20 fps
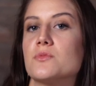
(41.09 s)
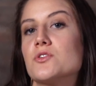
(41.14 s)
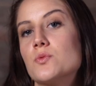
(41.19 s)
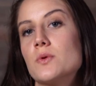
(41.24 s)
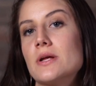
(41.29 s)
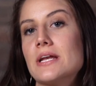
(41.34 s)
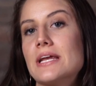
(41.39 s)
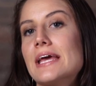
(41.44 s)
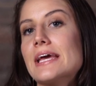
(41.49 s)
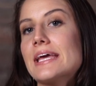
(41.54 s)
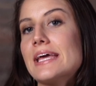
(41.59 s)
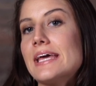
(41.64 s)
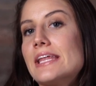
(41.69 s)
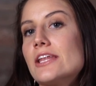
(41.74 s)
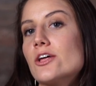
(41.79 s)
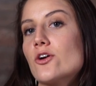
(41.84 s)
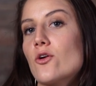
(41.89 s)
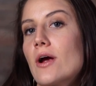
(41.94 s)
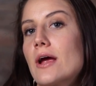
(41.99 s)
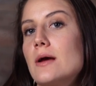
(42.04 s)
between
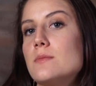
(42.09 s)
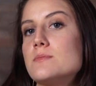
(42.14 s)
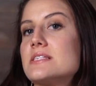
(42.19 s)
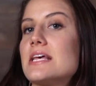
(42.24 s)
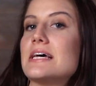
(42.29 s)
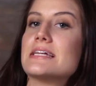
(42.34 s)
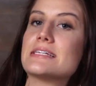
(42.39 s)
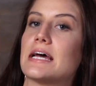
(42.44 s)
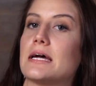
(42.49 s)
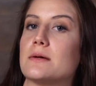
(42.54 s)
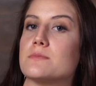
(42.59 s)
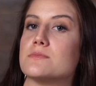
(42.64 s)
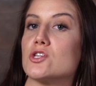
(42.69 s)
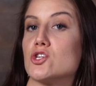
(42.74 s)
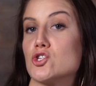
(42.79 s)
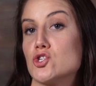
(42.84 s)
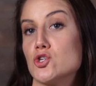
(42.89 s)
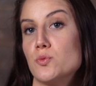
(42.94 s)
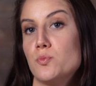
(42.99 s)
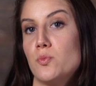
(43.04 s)
kilograms
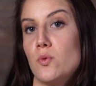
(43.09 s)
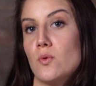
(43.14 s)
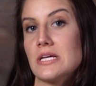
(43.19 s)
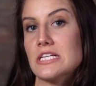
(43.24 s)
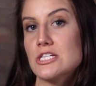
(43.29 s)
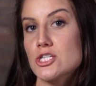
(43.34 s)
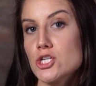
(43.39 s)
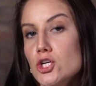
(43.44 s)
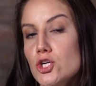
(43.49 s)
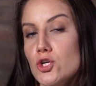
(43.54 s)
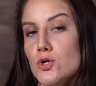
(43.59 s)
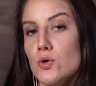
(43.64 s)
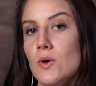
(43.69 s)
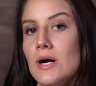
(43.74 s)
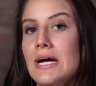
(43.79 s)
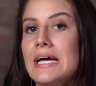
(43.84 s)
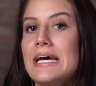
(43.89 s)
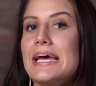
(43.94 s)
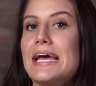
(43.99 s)
times two point two